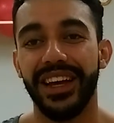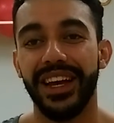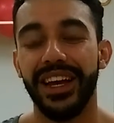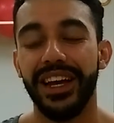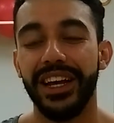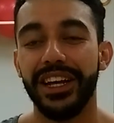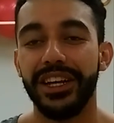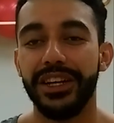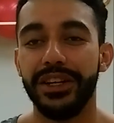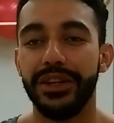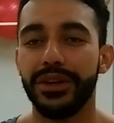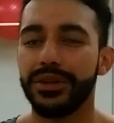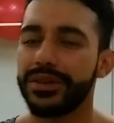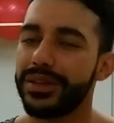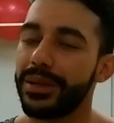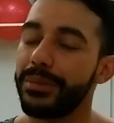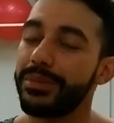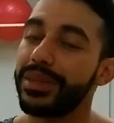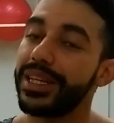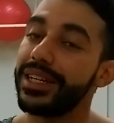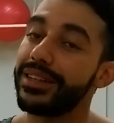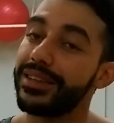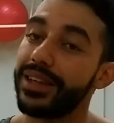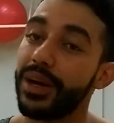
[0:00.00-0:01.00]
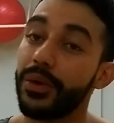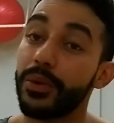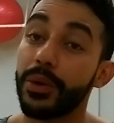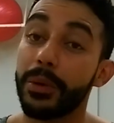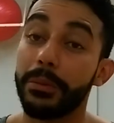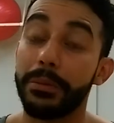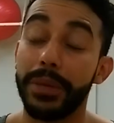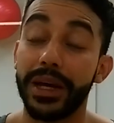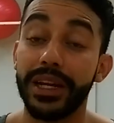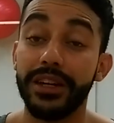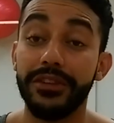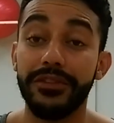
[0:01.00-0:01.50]
You know, some things that weren't
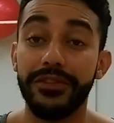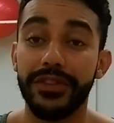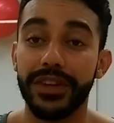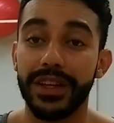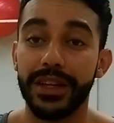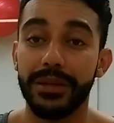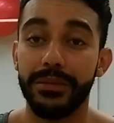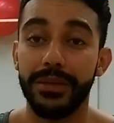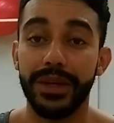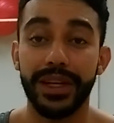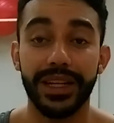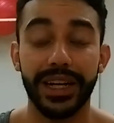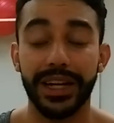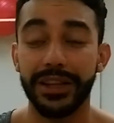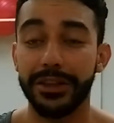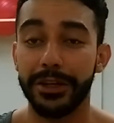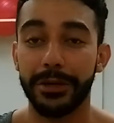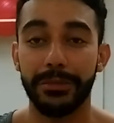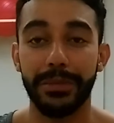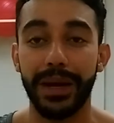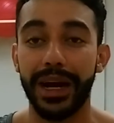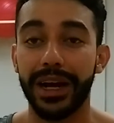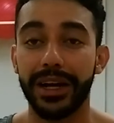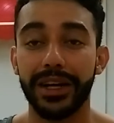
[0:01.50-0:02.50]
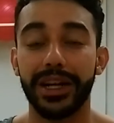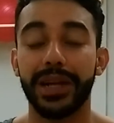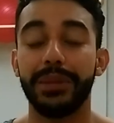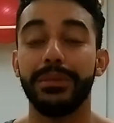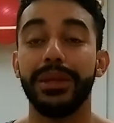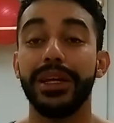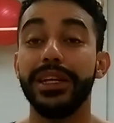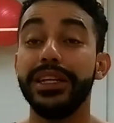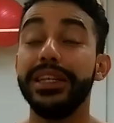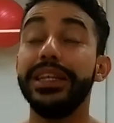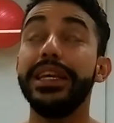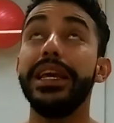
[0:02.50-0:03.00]
benefiting me, and I look back and I'm
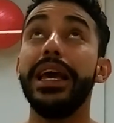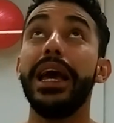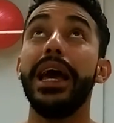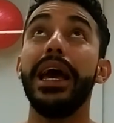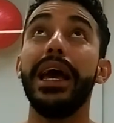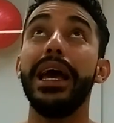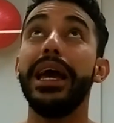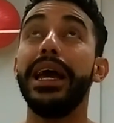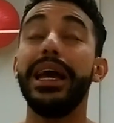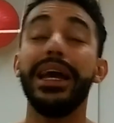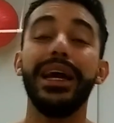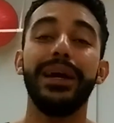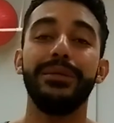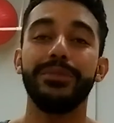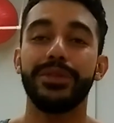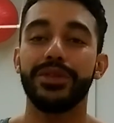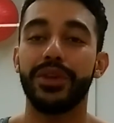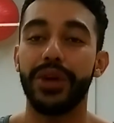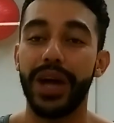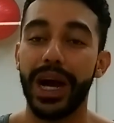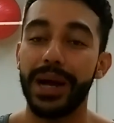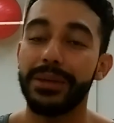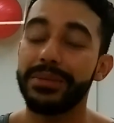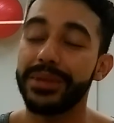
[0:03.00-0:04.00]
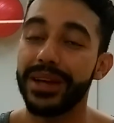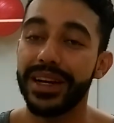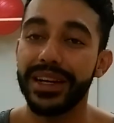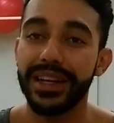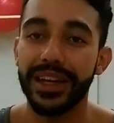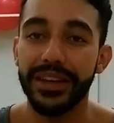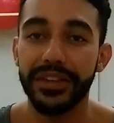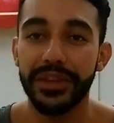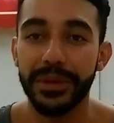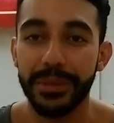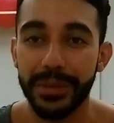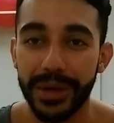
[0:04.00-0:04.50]
like, yay, I'm so happy I gave
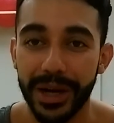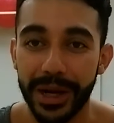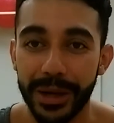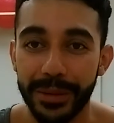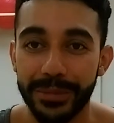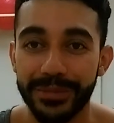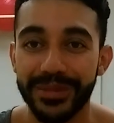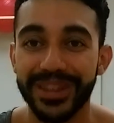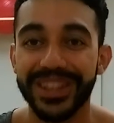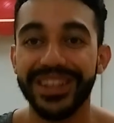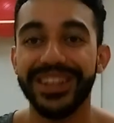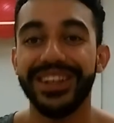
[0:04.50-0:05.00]
them up.